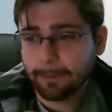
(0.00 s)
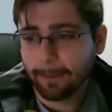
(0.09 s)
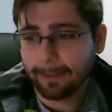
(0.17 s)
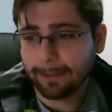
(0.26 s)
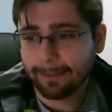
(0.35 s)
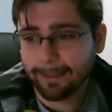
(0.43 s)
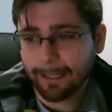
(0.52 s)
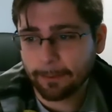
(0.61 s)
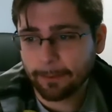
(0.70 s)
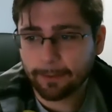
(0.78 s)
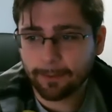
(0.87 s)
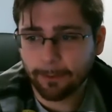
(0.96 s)
wanted to take
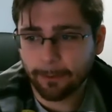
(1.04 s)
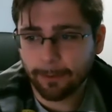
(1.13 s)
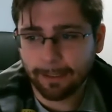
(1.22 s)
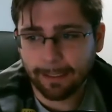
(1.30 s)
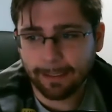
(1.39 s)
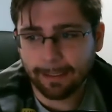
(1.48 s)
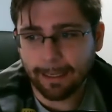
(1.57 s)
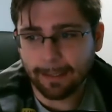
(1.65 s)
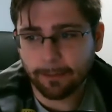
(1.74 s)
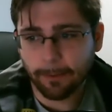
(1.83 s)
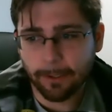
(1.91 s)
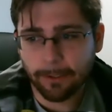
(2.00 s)
with the story, and he
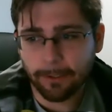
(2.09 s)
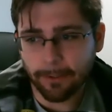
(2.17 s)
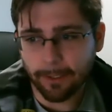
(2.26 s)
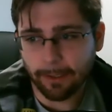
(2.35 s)
asked questions